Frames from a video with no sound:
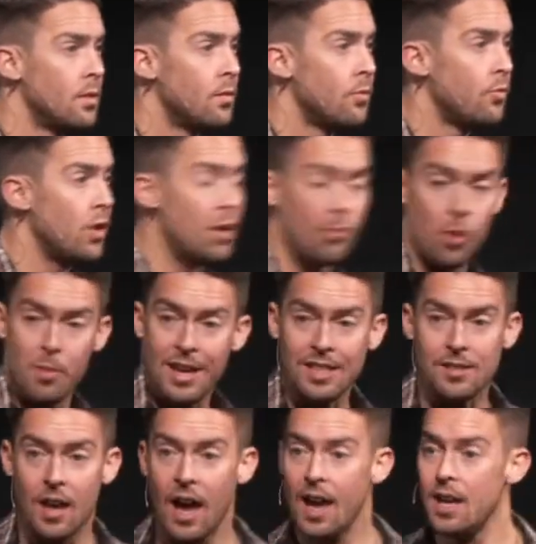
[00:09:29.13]
freedom from
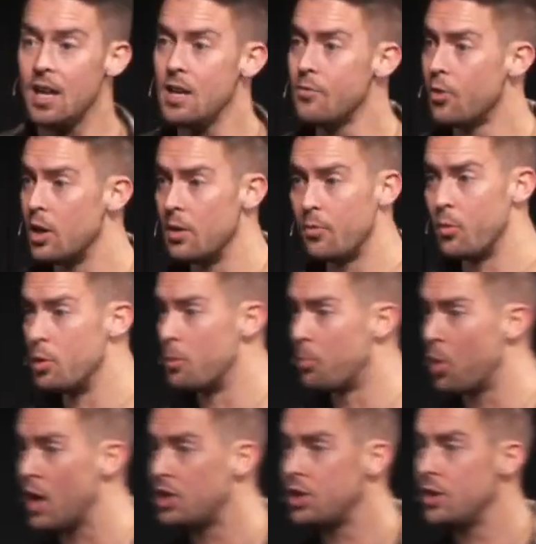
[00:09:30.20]
anxiety, freedom from
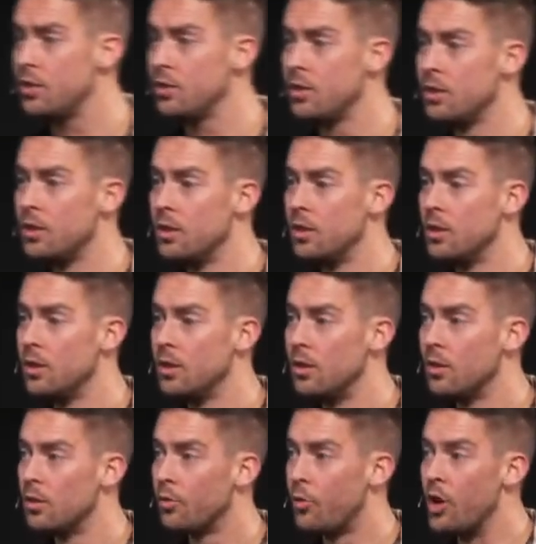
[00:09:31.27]
depression,
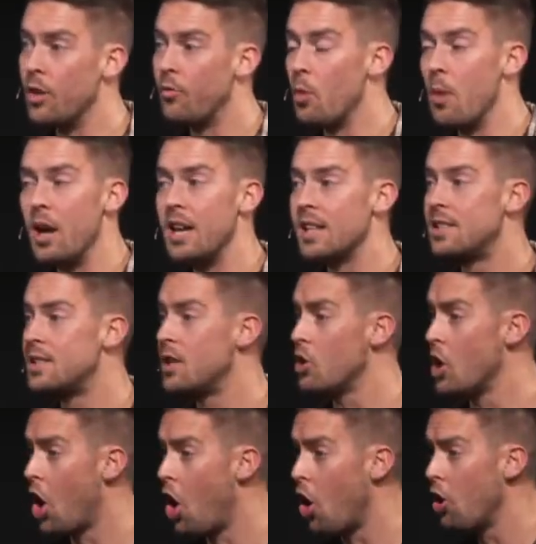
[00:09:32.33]
freedom from unnecessary
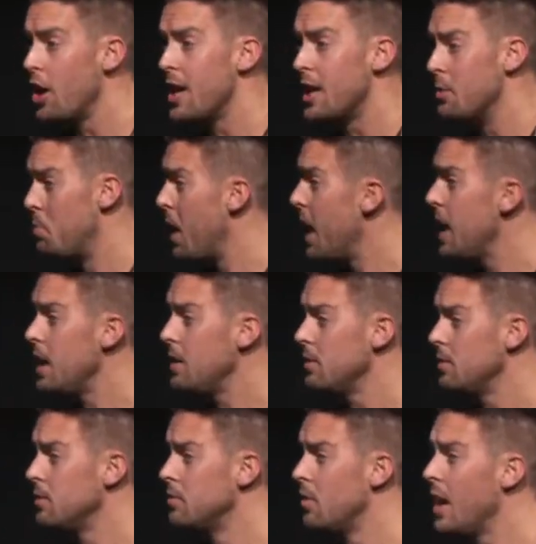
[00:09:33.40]
heartache and pain,
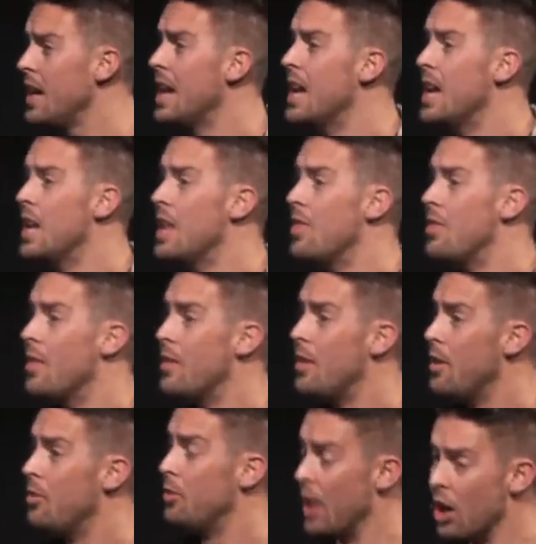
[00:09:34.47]
right?
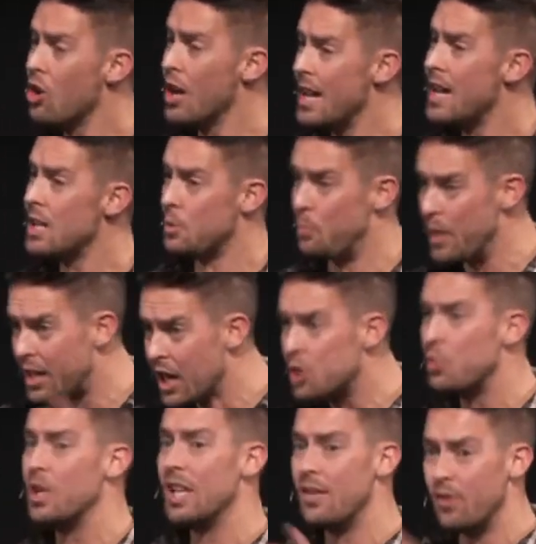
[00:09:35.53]
There is, because
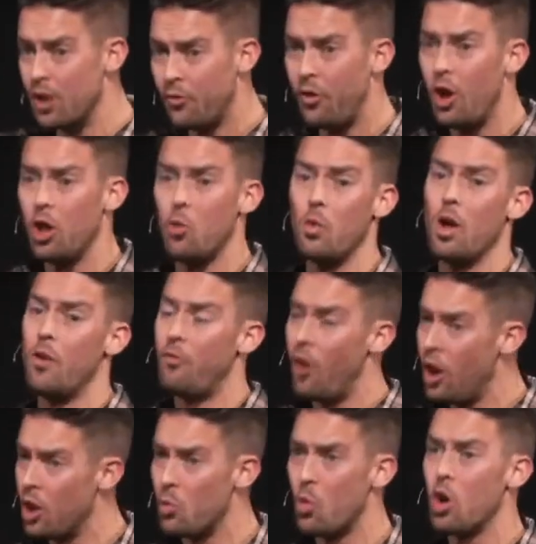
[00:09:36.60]
we live in the fallen, a
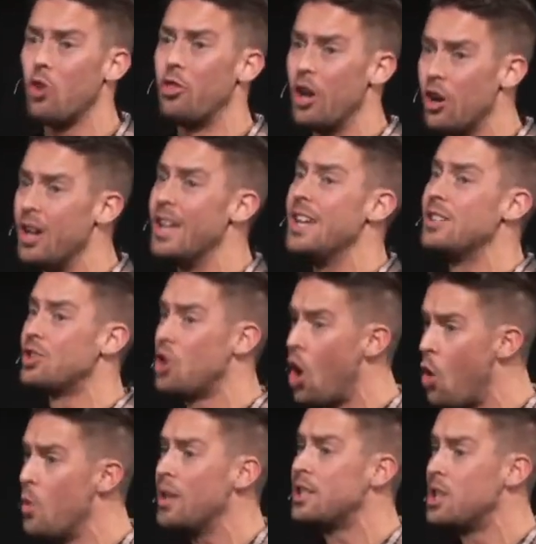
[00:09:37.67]
fallen world, there is
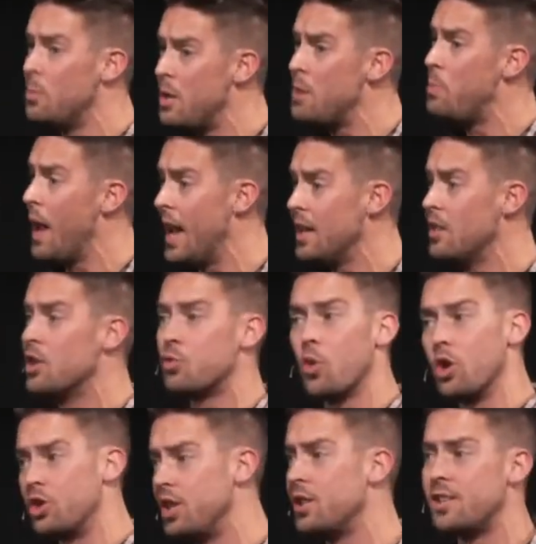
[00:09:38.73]
going to be pain in this
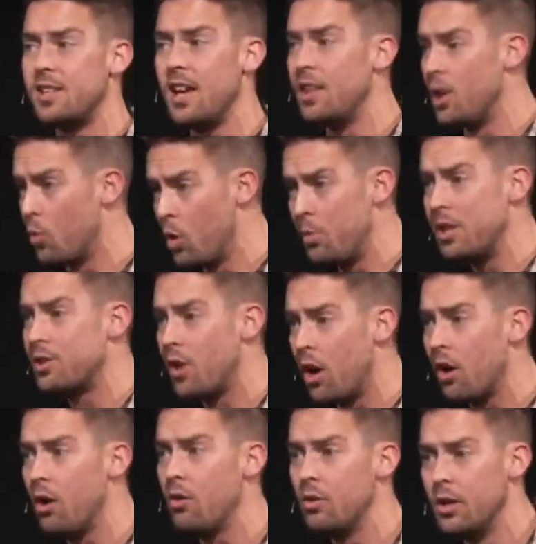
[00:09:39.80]
world. Jesus said, there will be
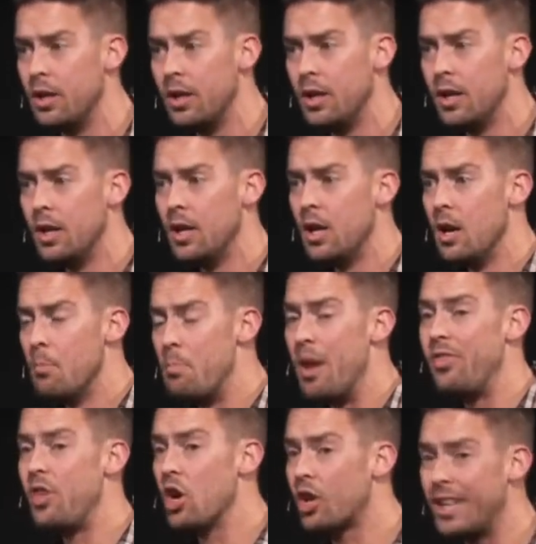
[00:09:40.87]
sorrow.
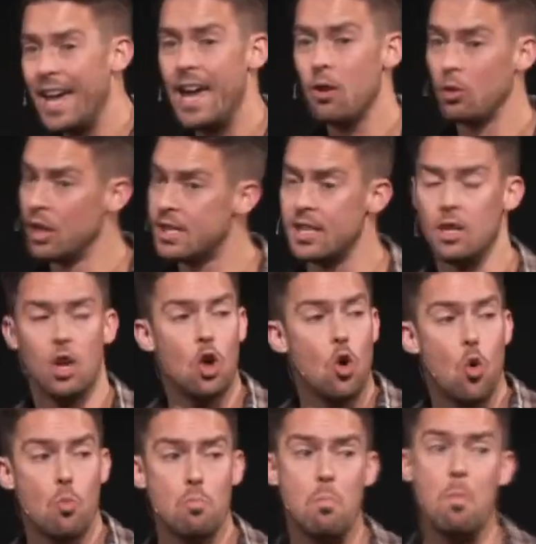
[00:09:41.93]
But there can't, listen,
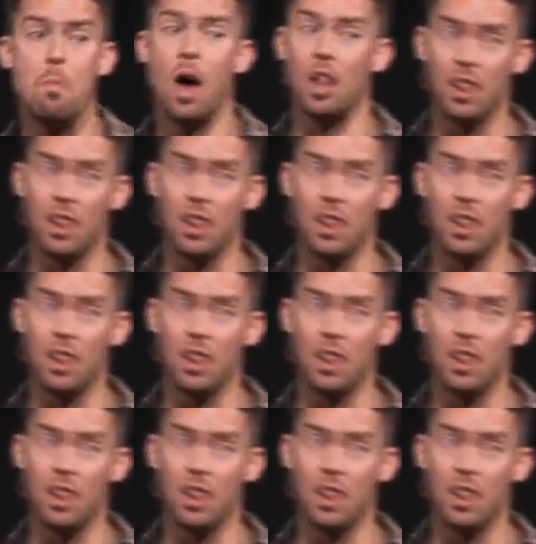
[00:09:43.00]
a